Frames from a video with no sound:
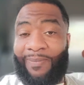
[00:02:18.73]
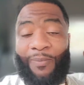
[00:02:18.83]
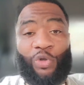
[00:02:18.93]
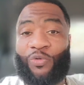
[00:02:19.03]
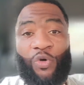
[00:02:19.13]

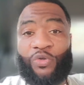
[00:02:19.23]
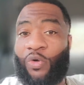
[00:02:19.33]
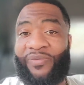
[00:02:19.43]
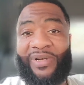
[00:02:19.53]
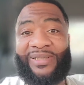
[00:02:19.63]
Most folks
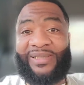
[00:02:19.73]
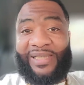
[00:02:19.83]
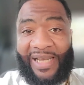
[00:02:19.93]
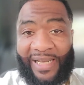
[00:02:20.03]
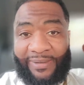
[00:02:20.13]
don't even
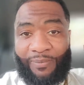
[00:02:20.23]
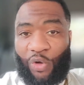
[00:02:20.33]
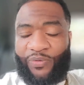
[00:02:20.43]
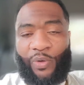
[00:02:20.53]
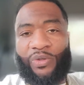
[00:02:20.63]
understand.
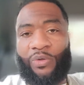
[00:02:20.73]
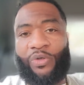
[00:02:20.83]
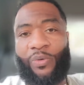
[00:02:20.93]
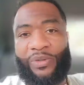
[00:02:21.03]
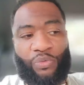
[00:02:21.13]
Most folks
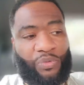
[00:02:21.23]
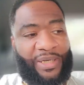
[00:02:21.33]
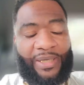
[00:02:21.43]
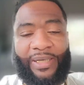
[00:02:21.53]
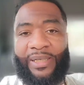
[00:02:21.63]
don't know it's
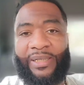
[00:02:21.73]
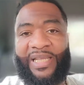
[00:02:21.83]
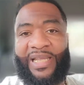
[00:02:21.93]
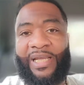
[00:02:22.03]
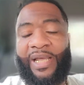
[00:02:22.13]
written in
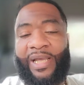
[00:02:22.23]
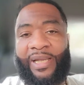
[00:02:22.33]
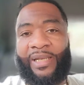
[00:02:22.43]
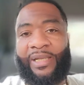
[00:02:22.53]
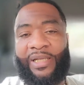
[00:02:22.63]
the
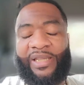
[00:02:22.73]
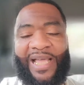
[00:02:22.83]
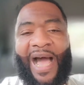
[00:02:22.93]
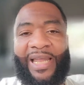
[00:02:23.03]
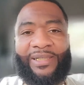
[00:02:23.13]

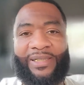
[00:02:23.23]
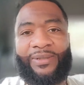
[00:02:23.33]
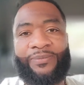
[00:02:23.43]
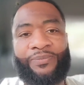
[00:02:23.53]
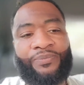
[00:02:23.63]
theology